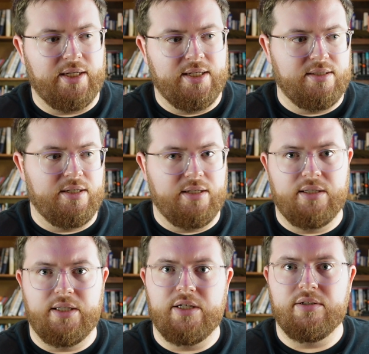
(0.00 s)
is it
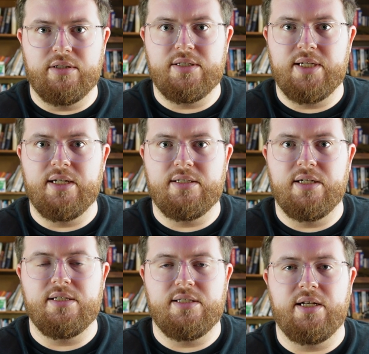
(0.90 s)
illegal in the state of
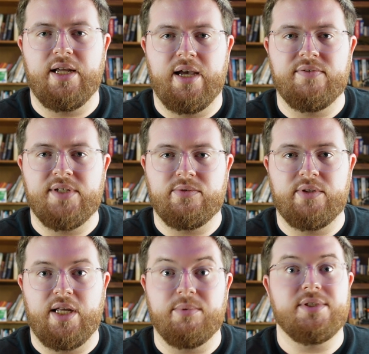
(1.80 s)
Tennessee to have sex
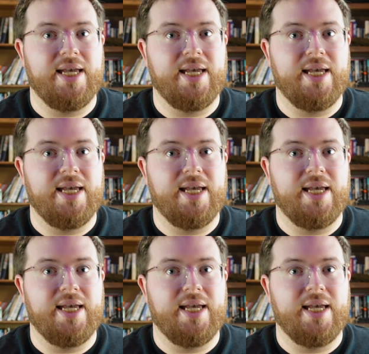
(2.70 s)
with animals?